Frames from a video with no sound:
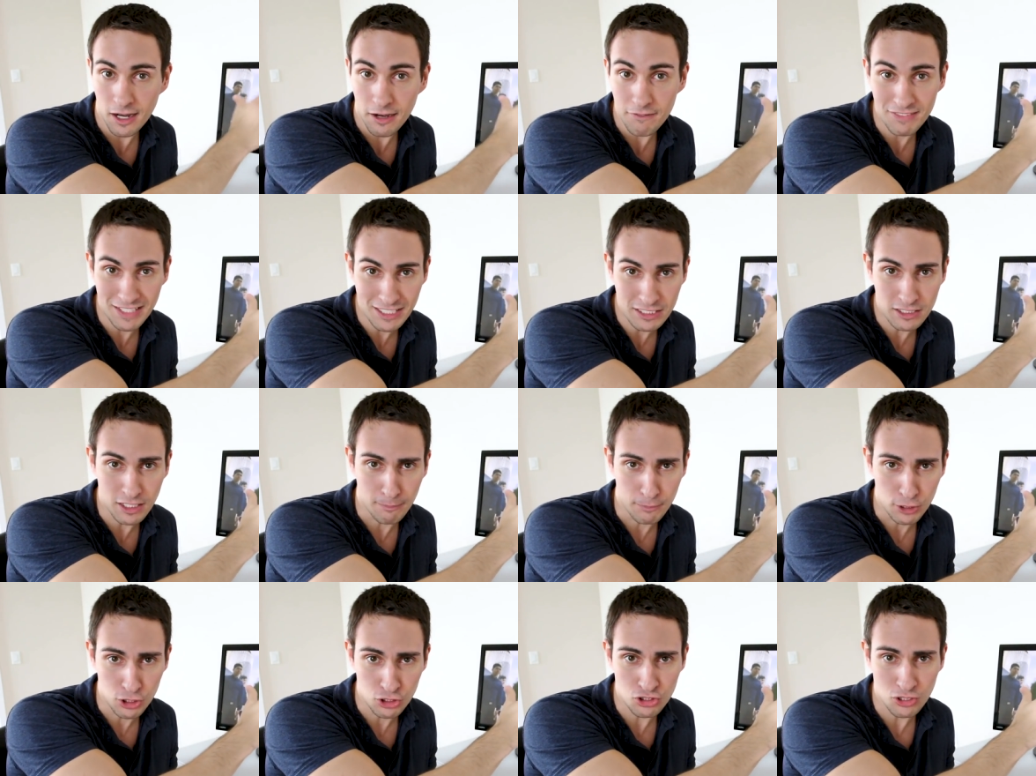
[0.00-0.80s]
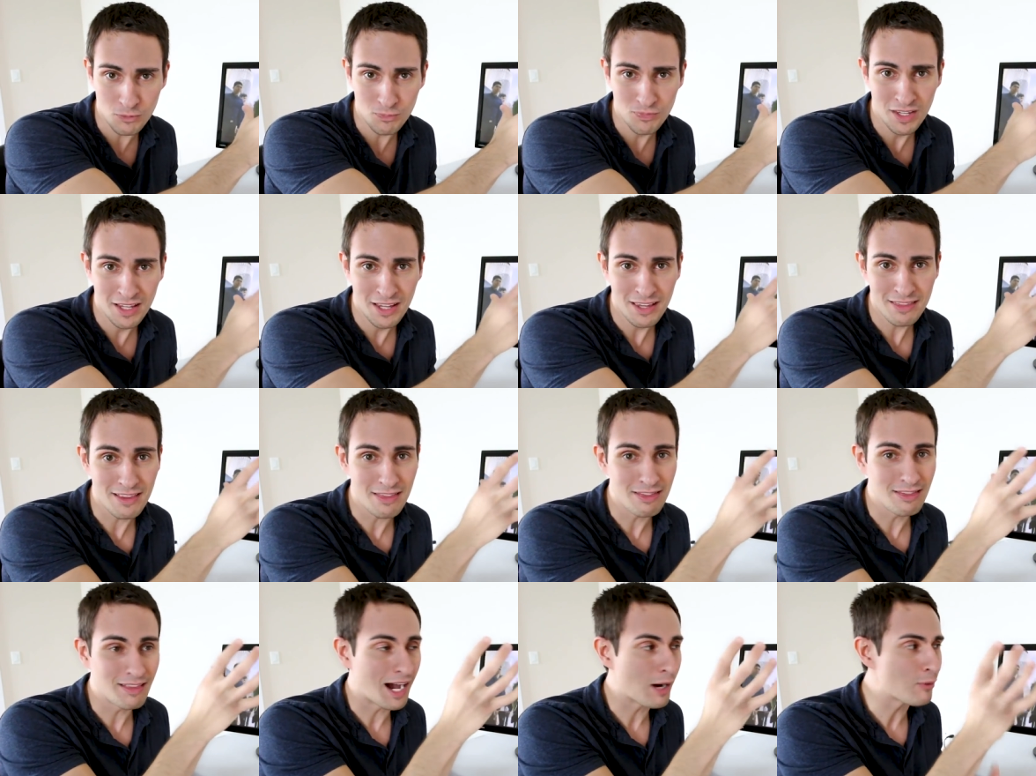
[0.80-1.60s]
of this commercial,
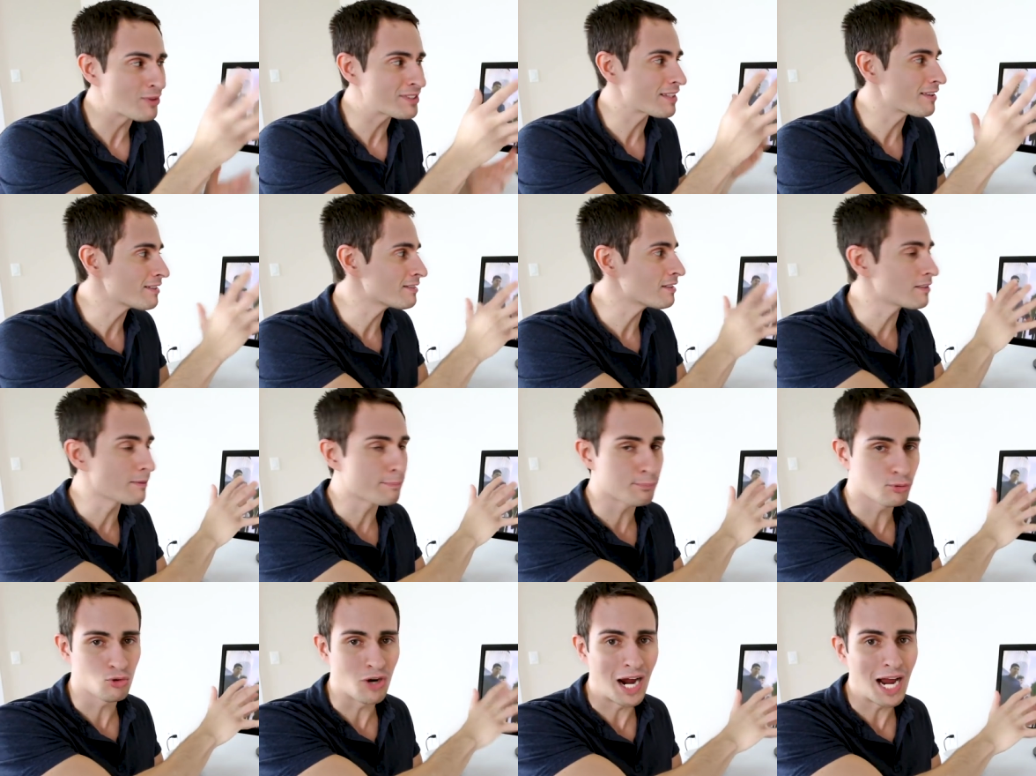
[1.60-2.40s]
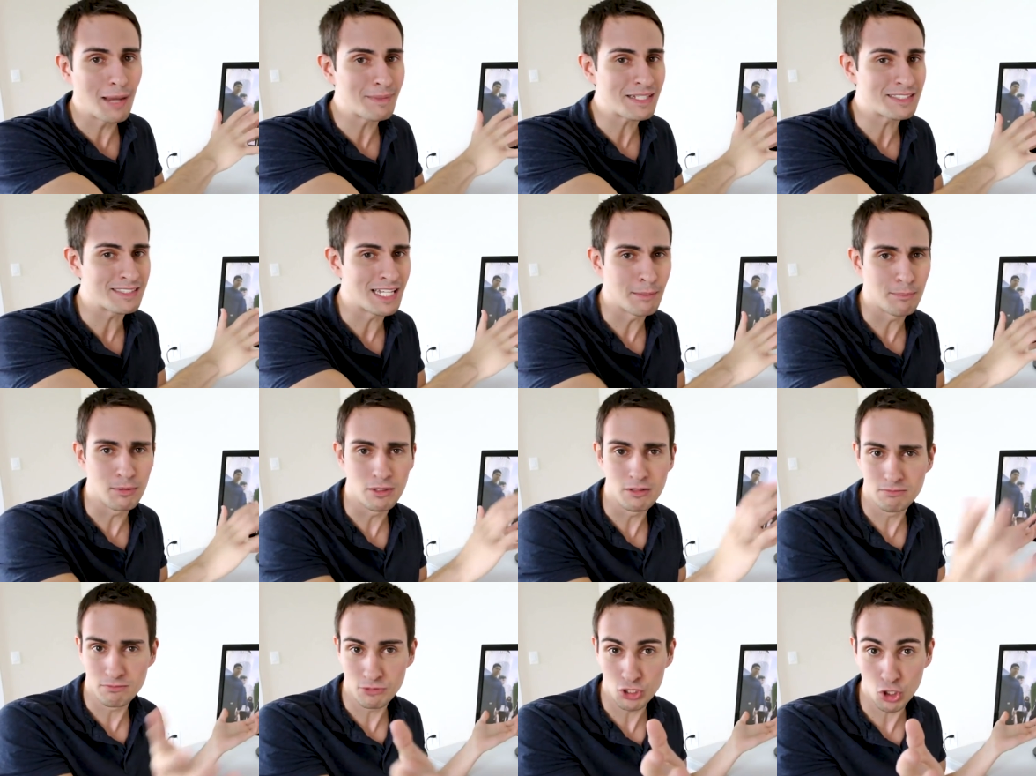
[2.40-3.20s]
then I would say this is a prime
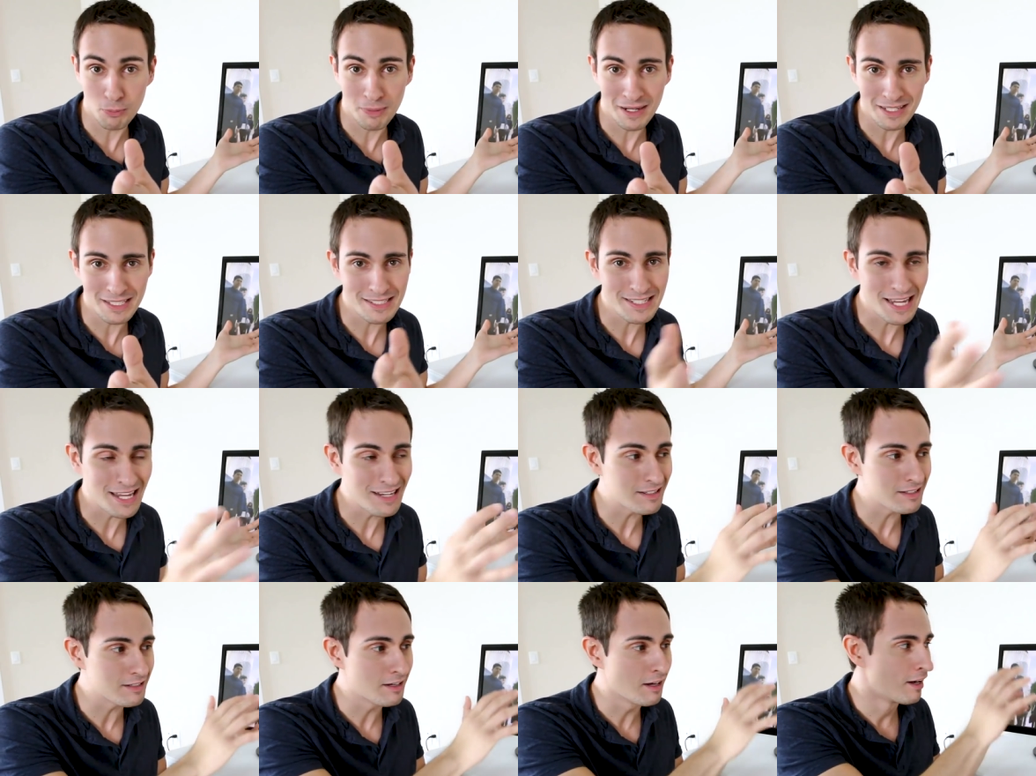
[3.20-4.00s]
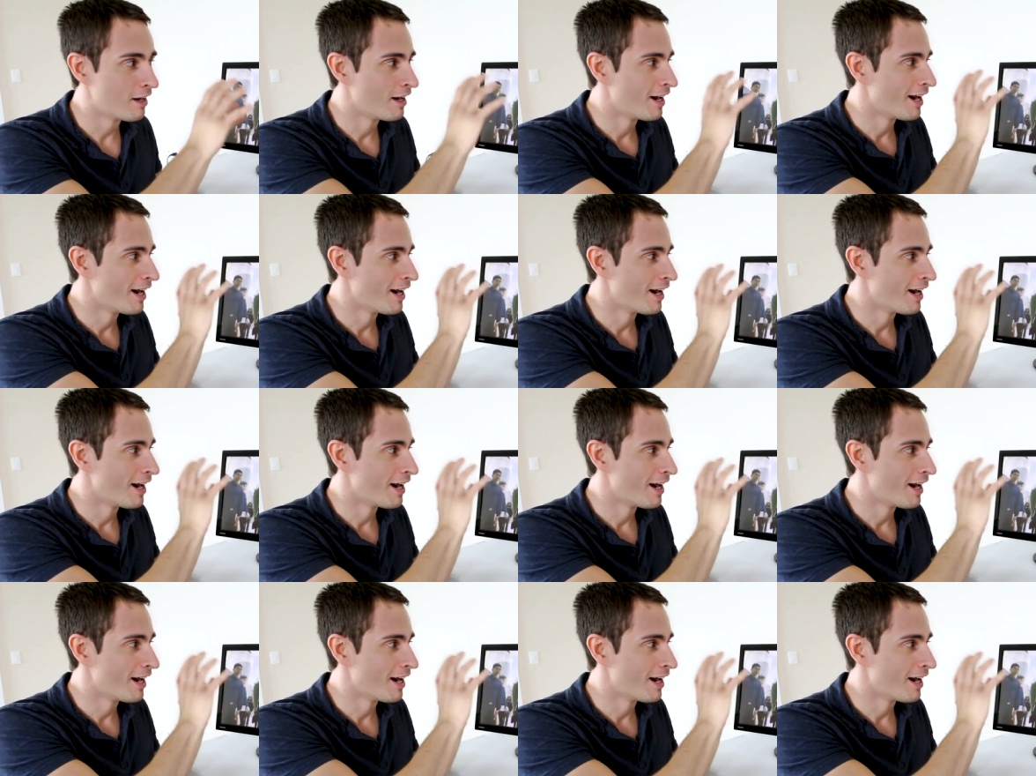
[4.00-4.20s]
example, no pun intended,